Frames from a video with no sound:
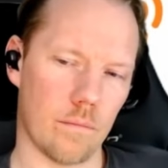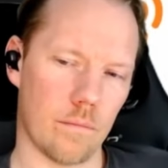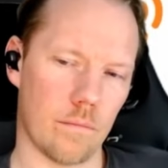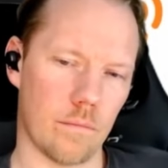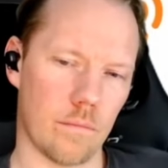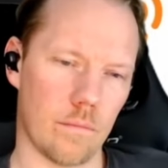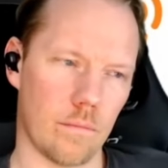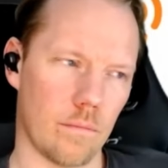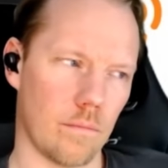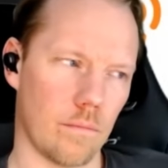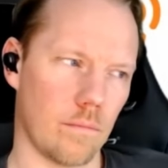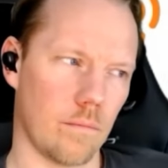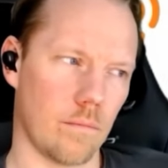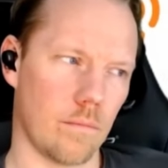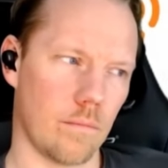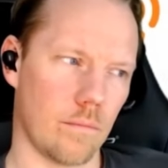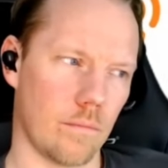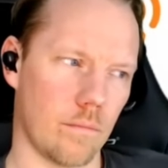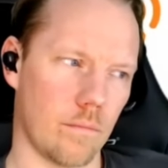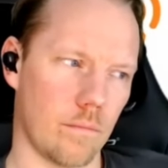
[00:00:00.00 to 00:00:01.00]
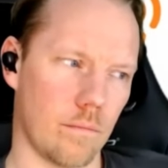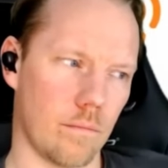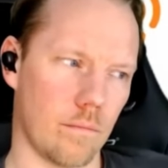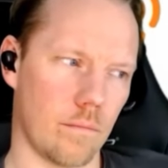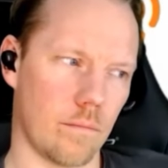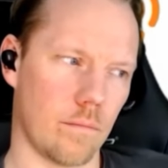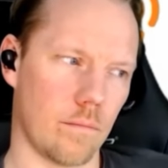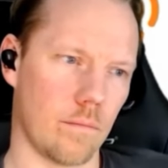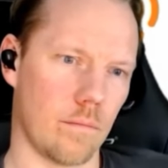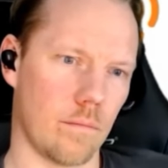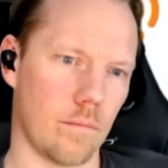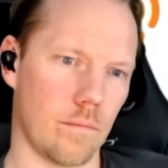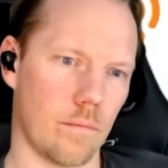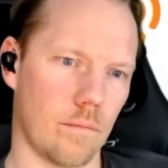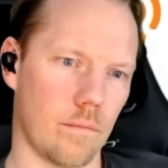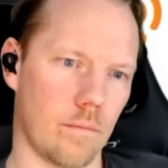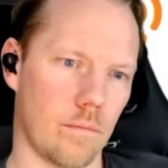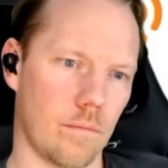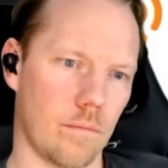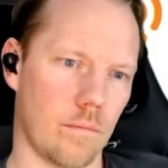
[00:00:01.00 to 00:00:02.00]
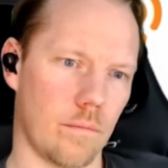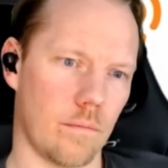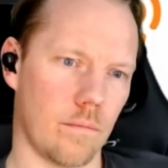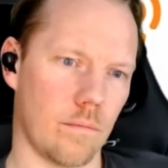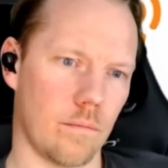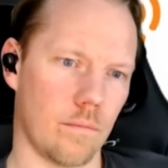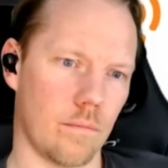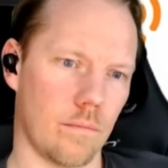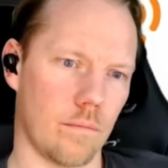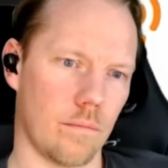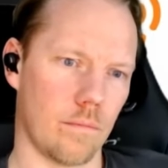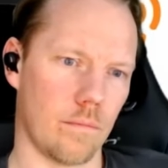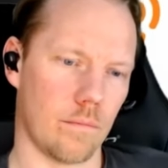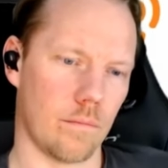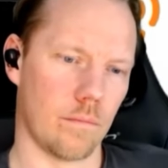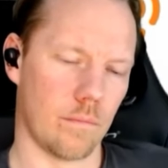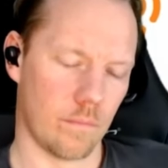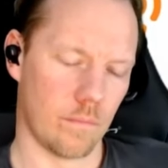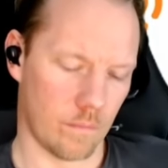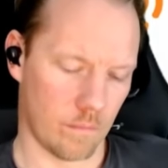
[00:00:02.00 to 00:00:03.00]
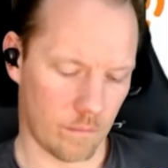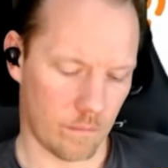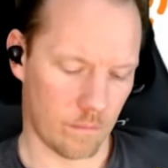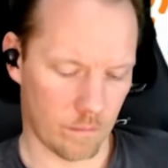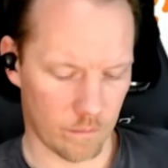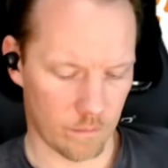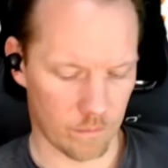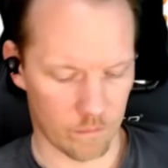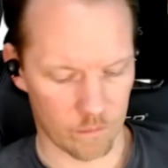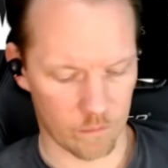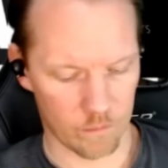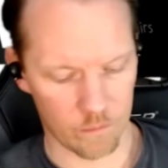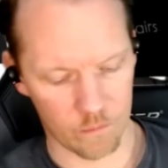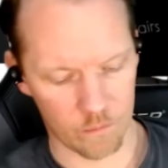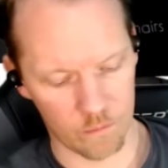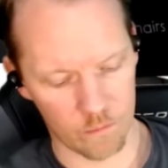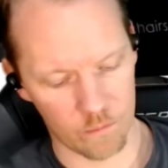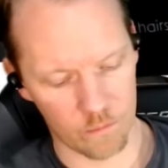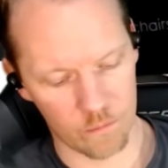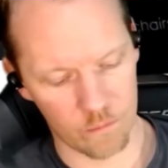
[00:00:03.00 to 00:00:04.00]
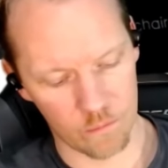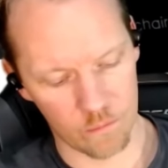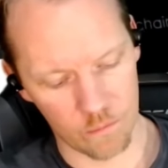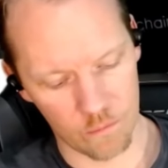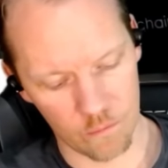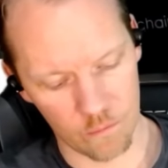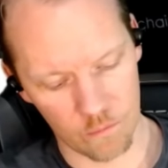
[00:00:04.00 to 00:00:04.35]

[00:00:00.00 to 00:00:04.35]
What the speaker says: No words are spoken by the person on screen.